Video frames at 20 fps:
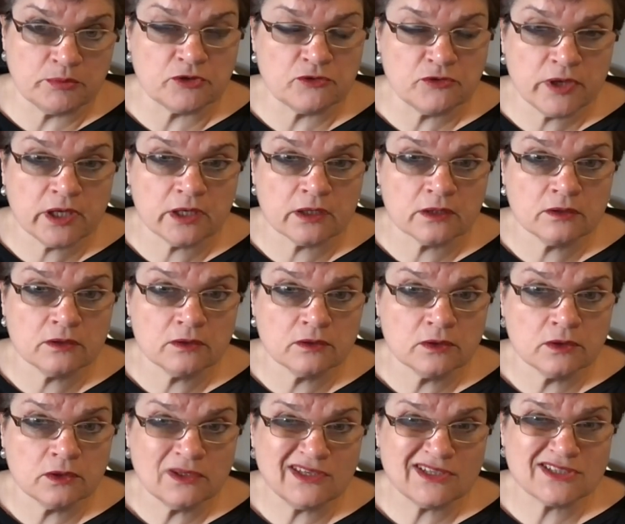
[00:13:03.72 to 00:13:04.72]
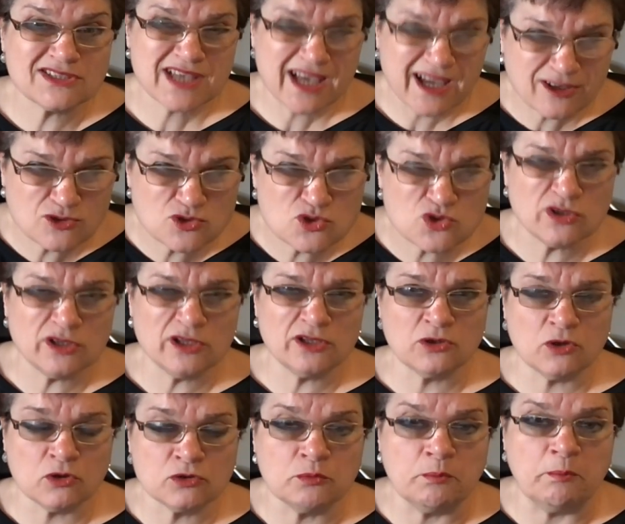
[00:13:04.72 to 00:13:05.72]
per year is actually
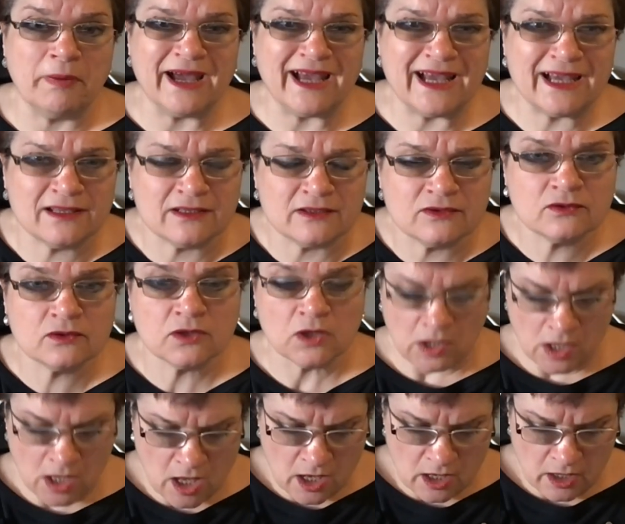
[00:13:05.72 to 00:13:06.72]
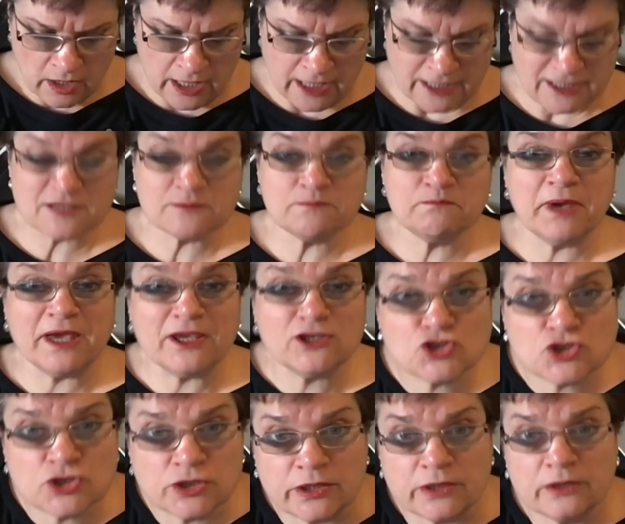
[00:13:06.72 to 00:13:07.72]
not bad,
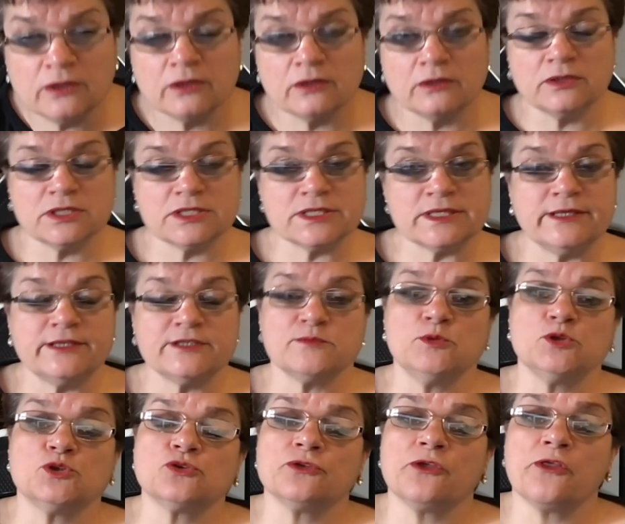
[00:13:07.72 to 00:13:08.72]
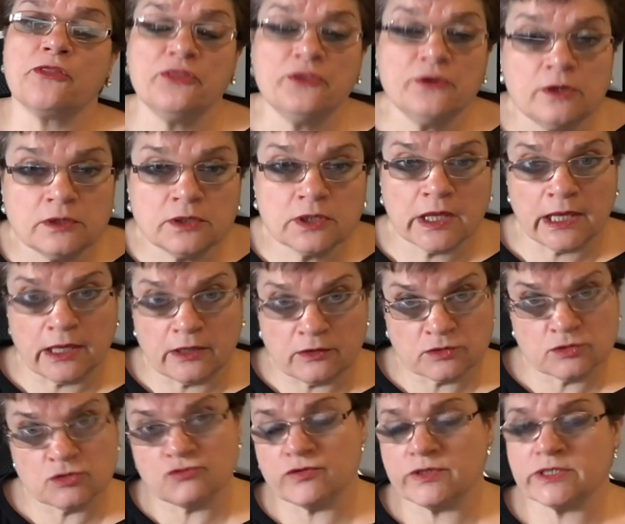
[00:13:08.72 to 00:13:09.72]
especially, and this leads me to the third
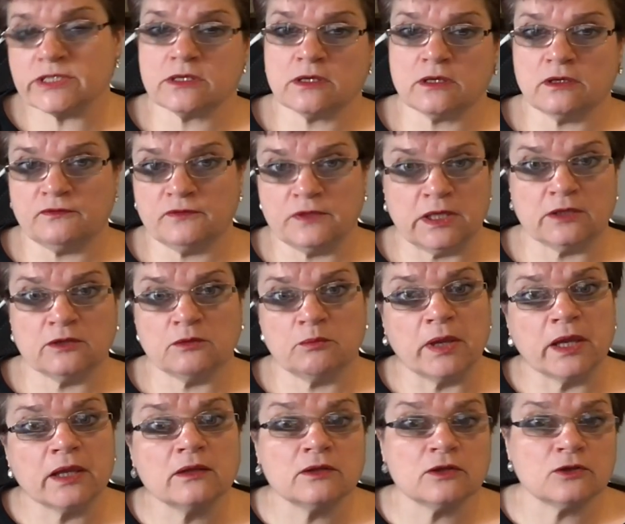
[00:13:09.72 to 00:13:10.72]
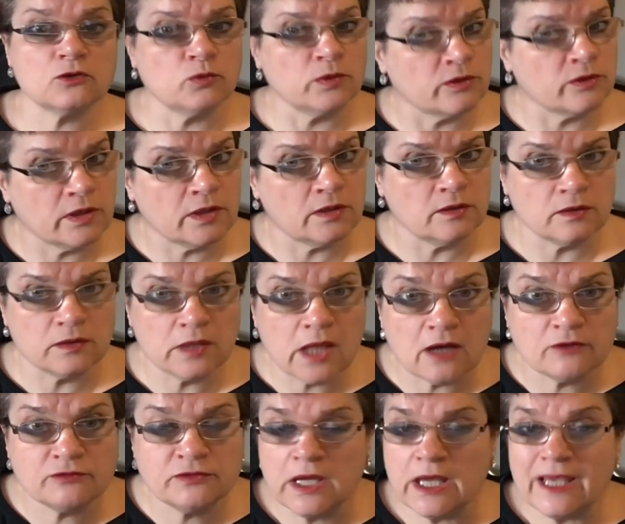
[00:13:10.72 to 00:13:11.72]
characteristic of Nutmeg that we really
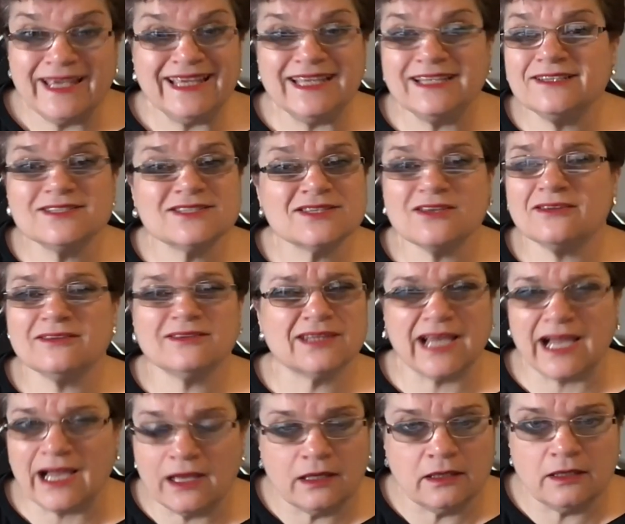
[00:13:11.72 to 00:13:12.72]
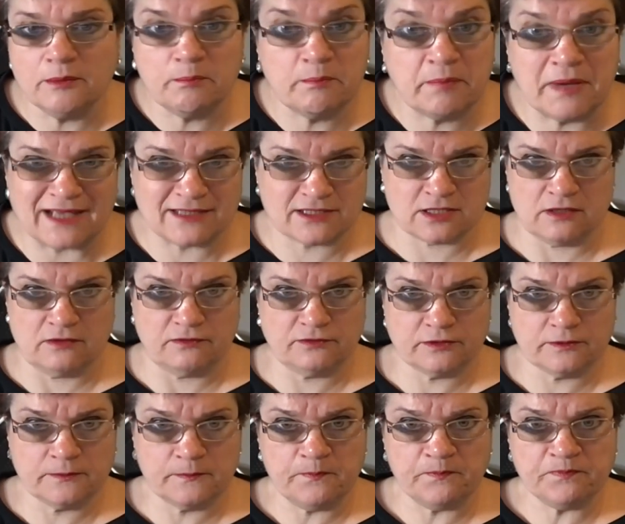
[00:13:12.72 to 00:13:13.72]
love, it is entirely passive.
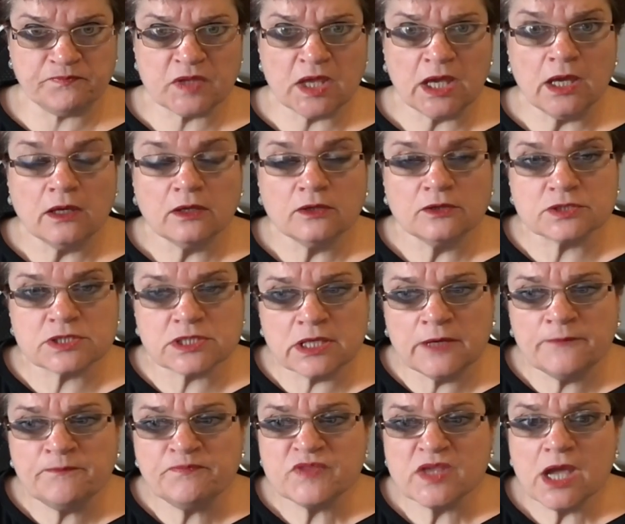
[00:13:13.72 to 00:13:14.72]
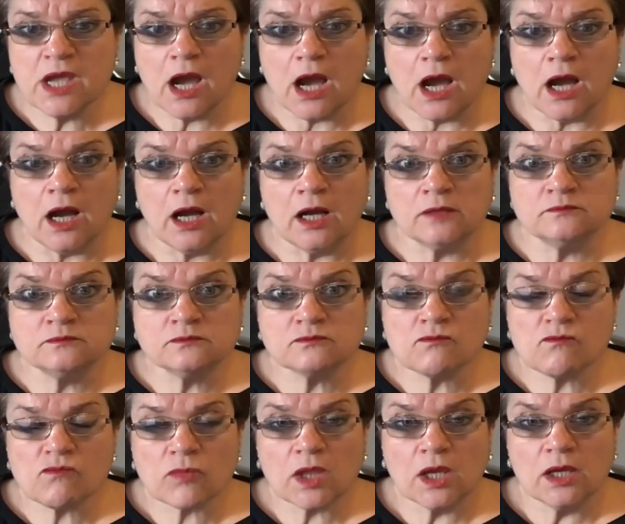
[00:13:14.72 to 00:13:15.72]
You see,
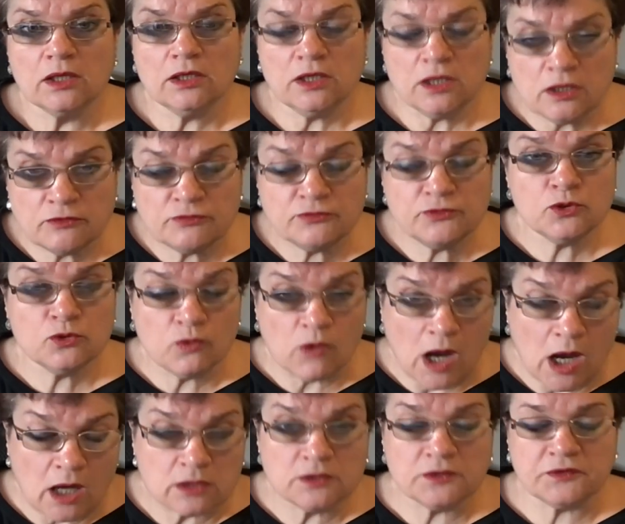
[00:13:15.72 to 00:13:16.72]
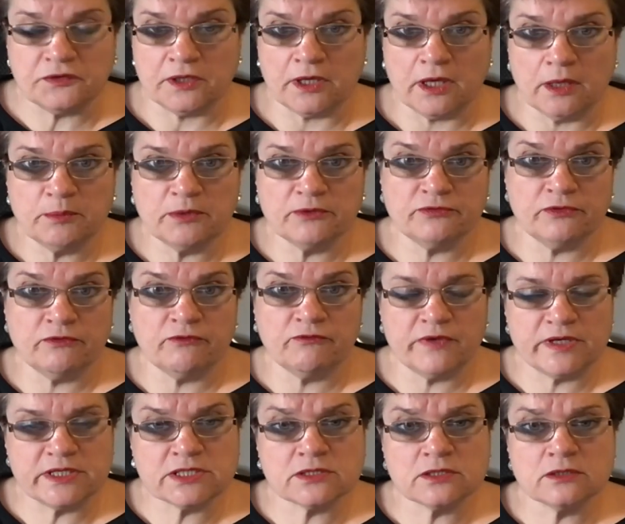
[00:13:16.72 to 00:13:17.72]
if you are the type of
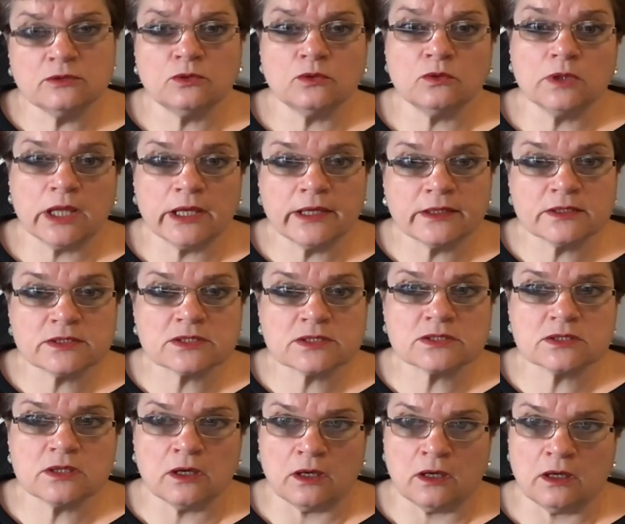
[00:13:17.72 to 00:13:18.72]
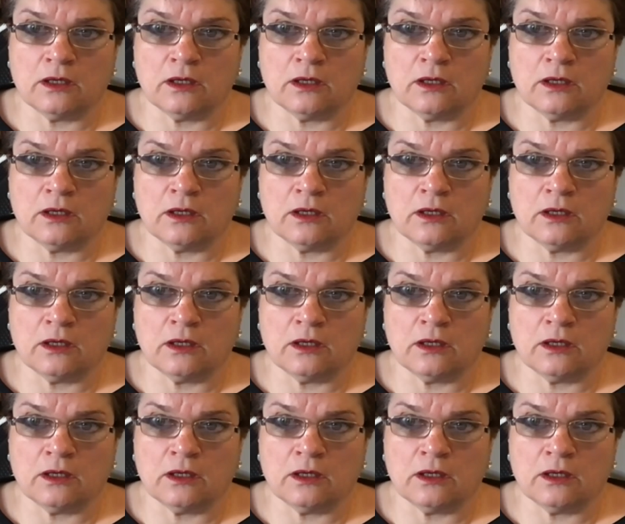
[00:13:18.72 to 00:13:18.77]
investor who likes